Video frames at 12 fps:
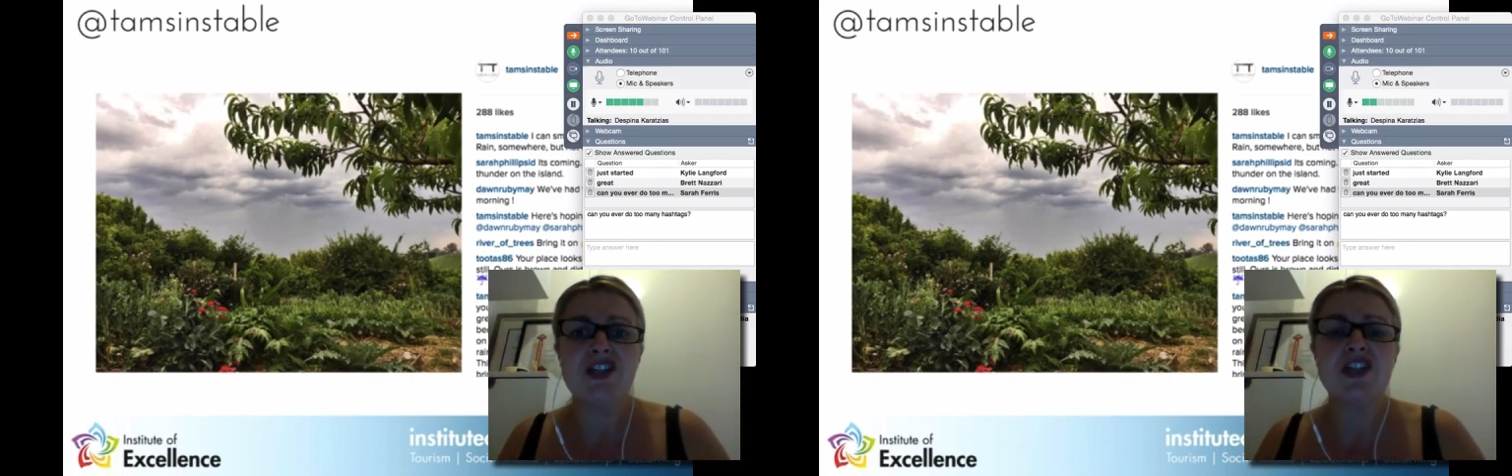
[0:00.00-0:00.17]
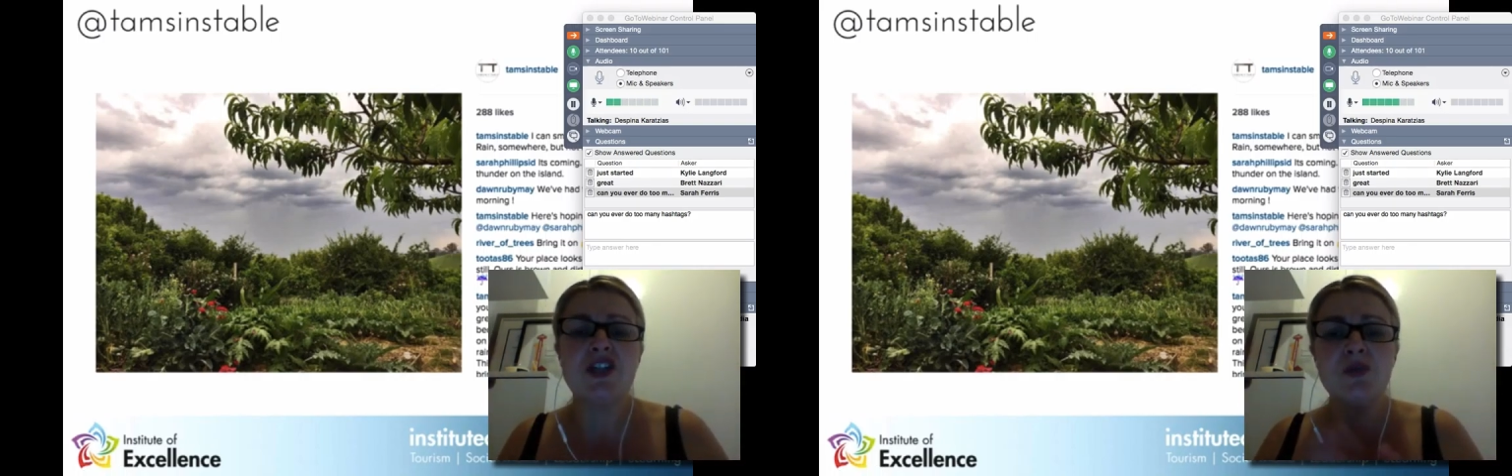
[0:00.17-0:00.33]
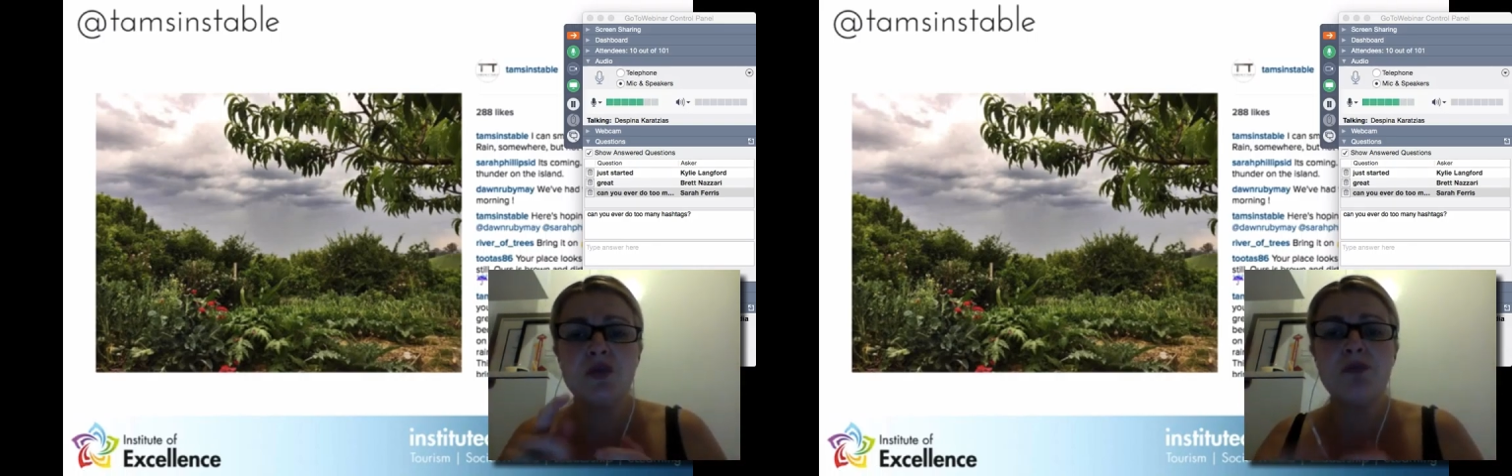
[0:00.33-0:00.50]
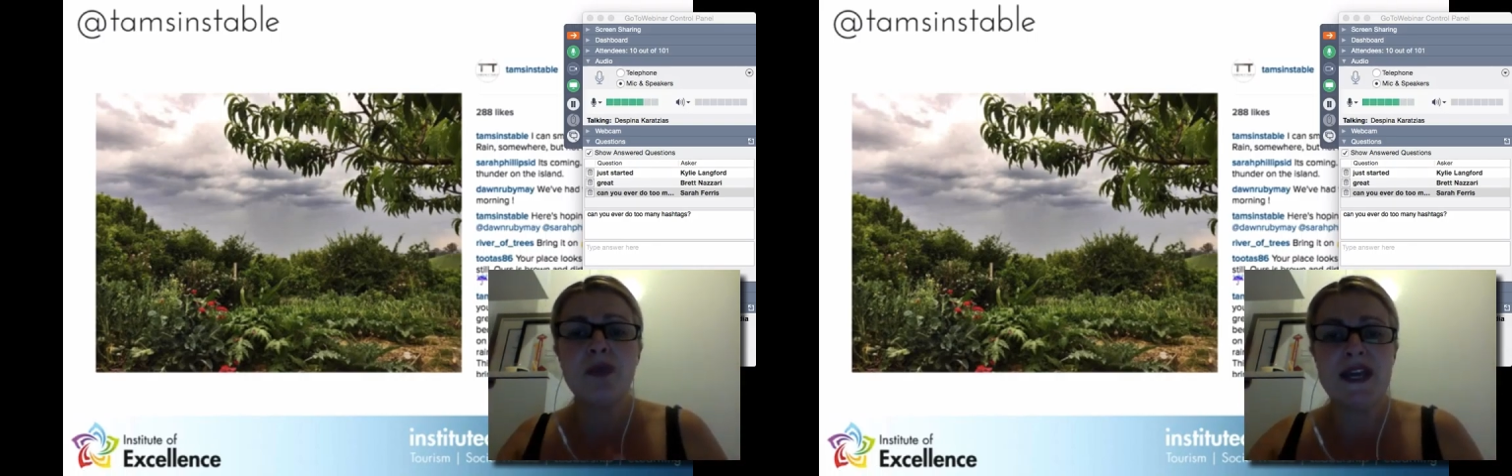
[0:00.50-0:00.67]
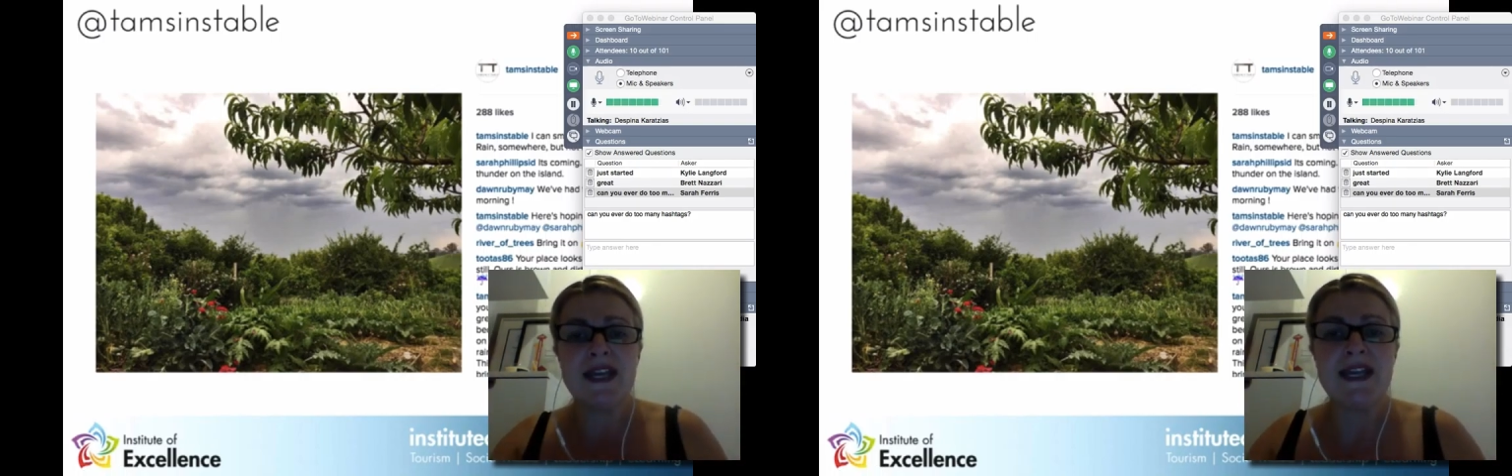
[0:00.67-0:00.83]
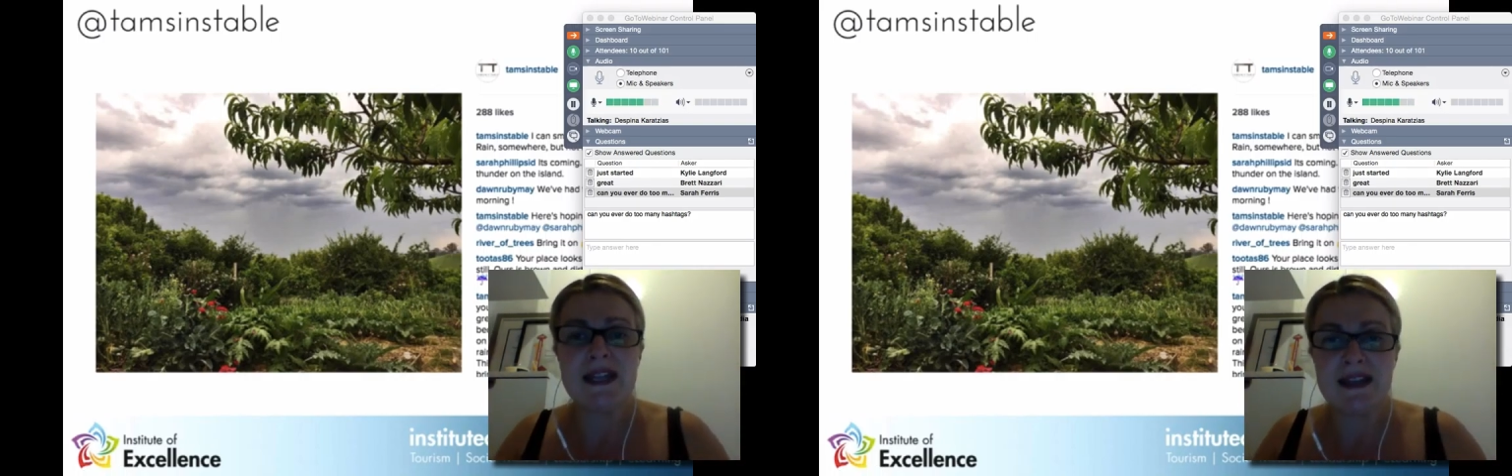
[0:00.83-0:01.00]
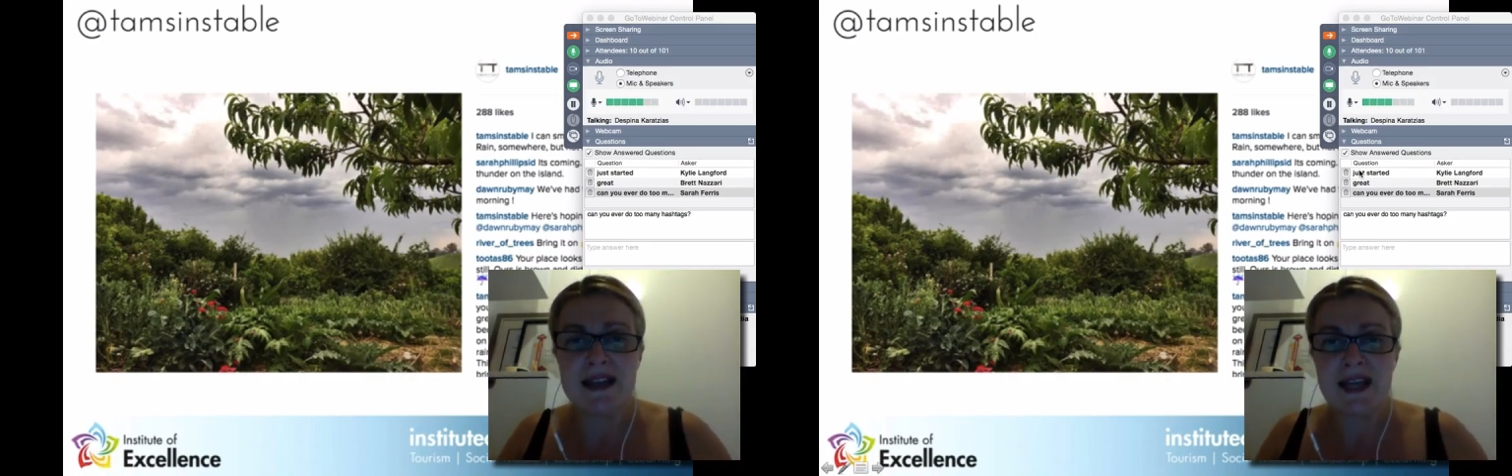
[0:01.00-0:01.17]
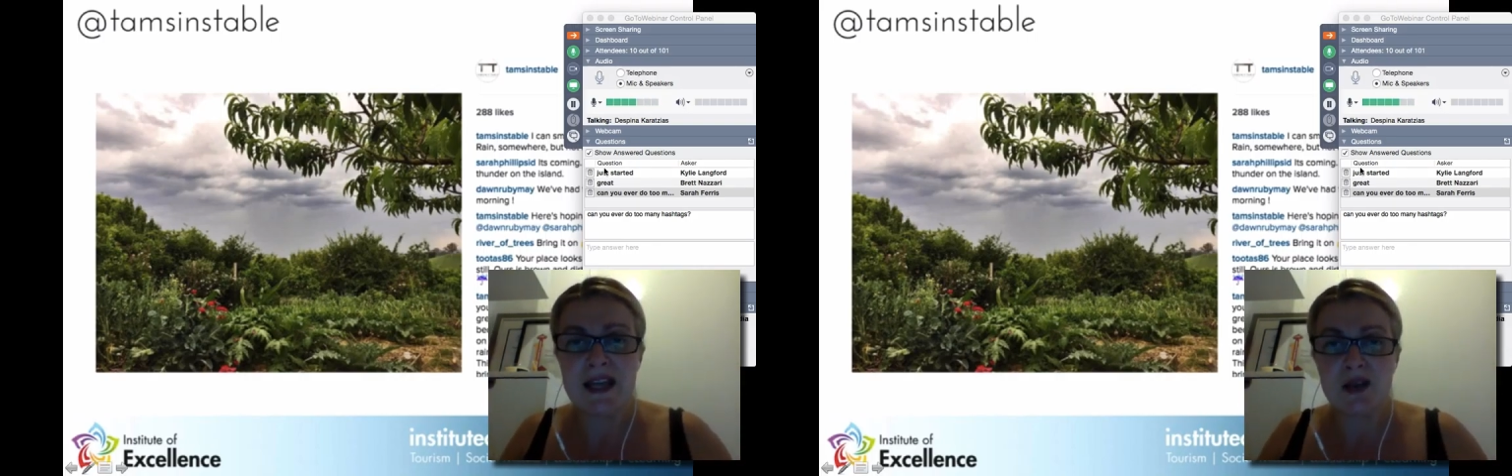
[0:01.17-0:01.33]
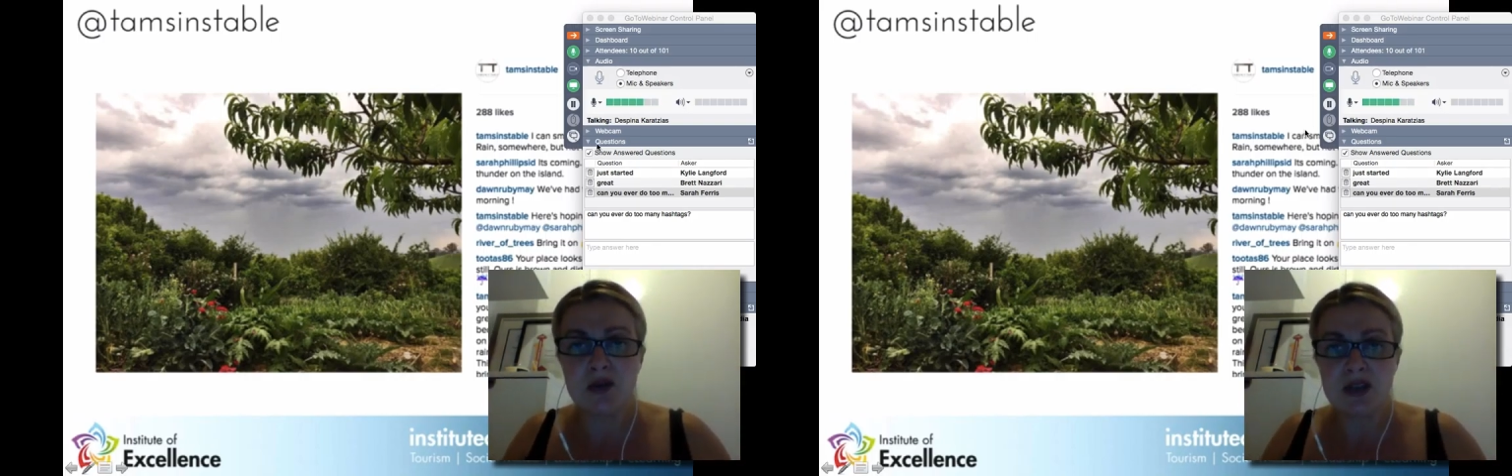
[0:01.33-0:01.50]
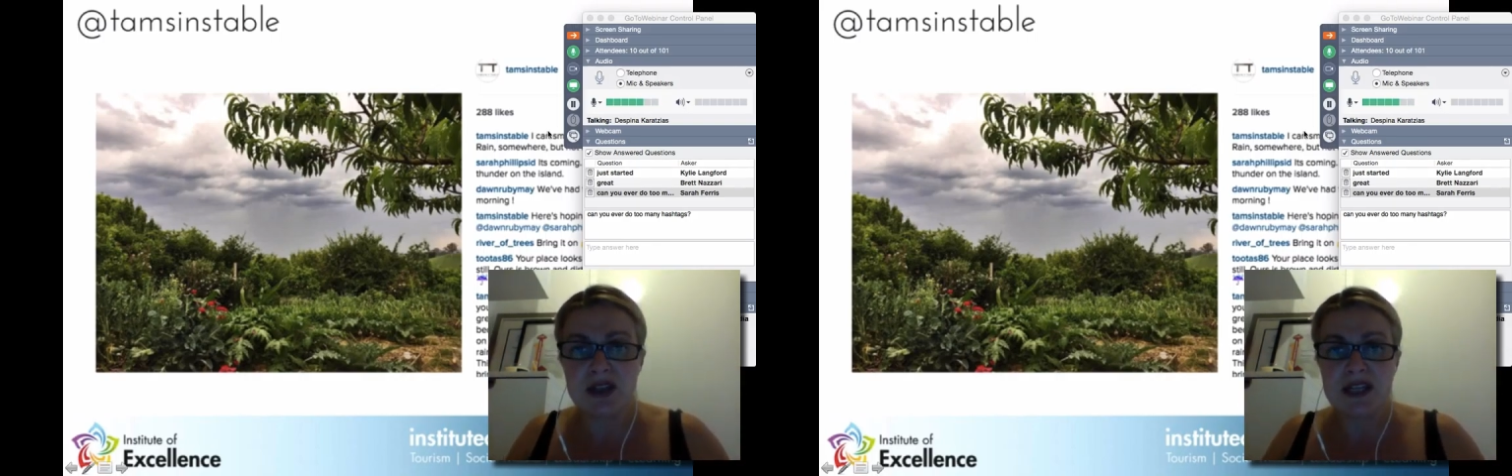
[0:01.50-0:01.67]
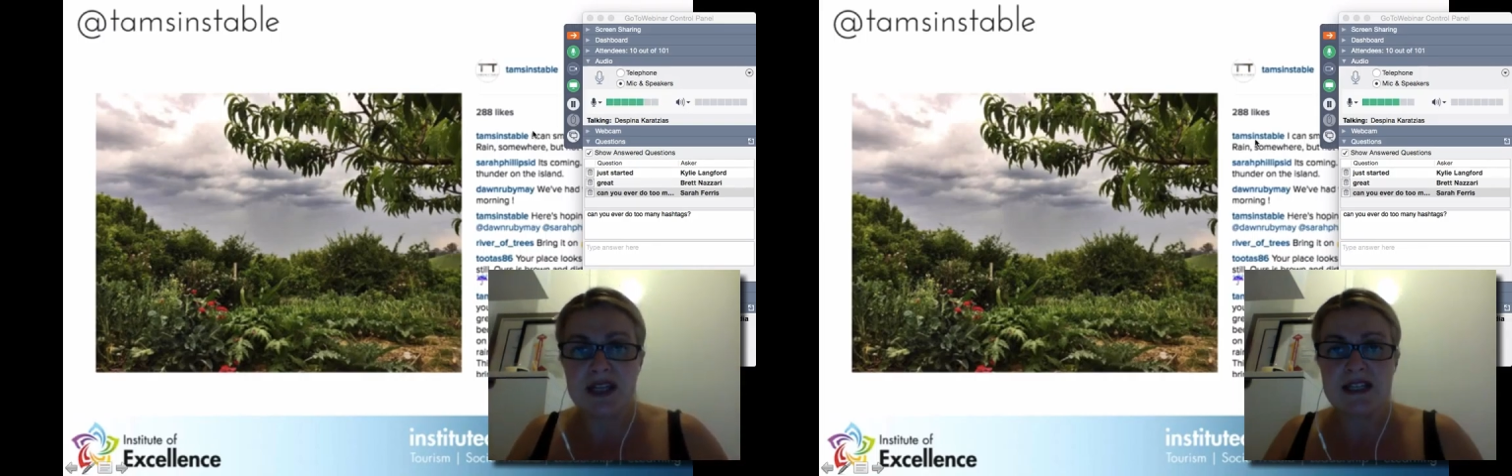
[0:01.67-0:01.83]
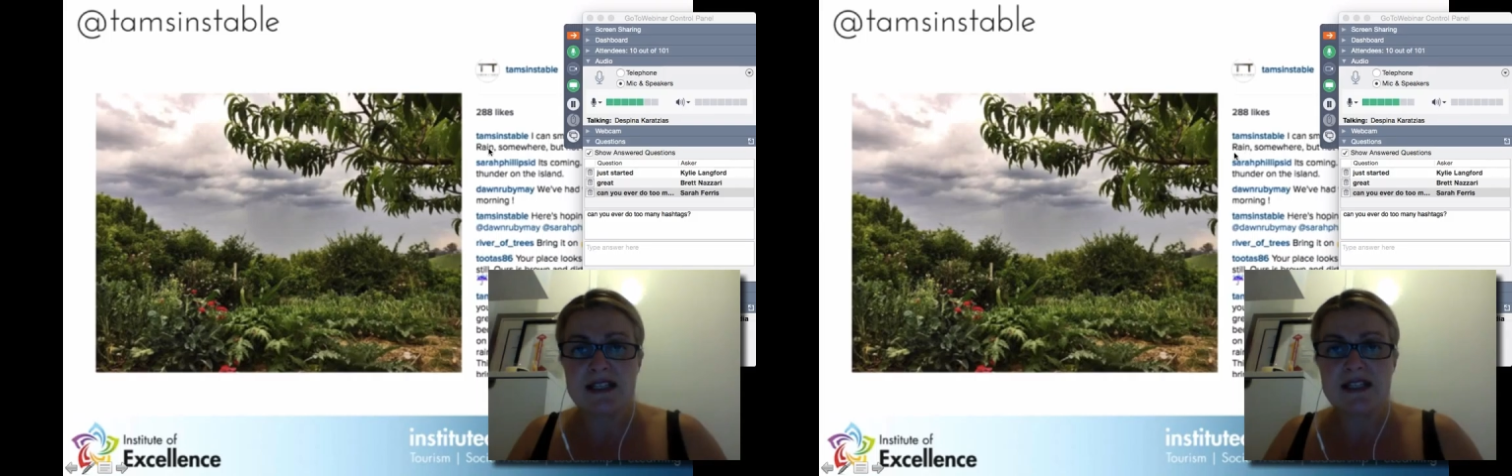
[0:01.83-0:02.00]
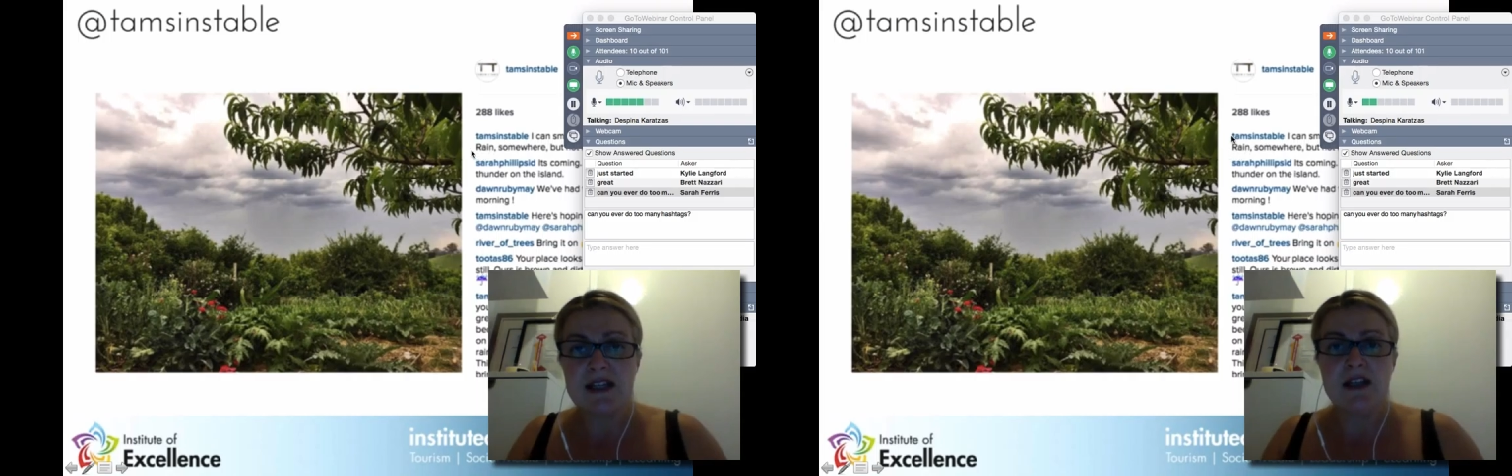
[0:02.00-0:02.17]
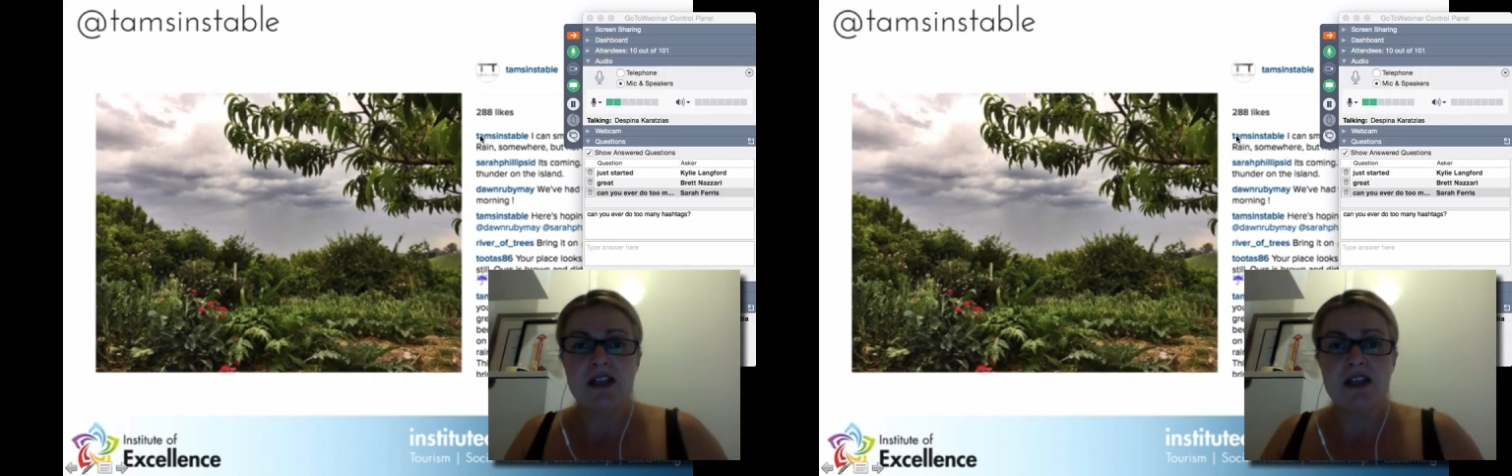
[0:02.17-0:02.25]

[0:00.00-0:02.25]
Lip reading: She will be in there. Look at this.